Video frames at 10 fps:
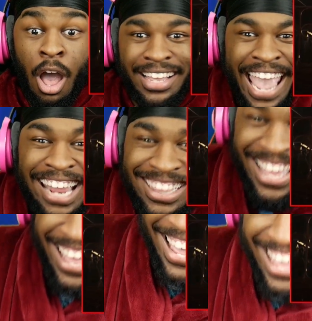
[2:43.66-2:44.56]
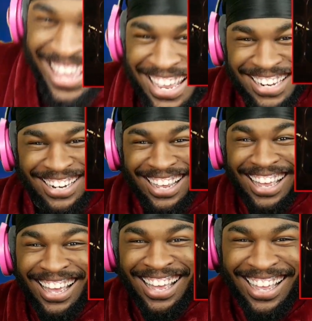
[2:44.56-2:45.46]
Caitlyn!
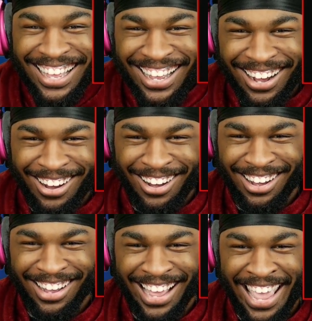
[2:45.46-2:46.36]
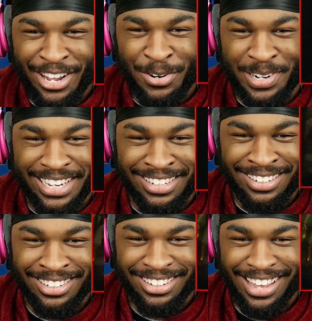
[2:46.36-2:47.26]
Oh, hey
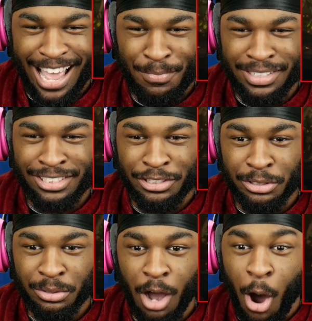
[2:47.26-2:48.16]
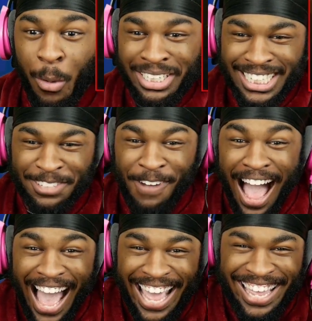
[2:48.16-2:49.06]
Queen. I missed you. Oh, is this
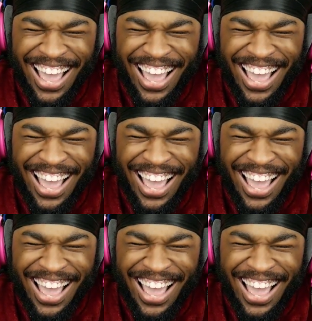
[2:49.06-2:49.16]
Vi?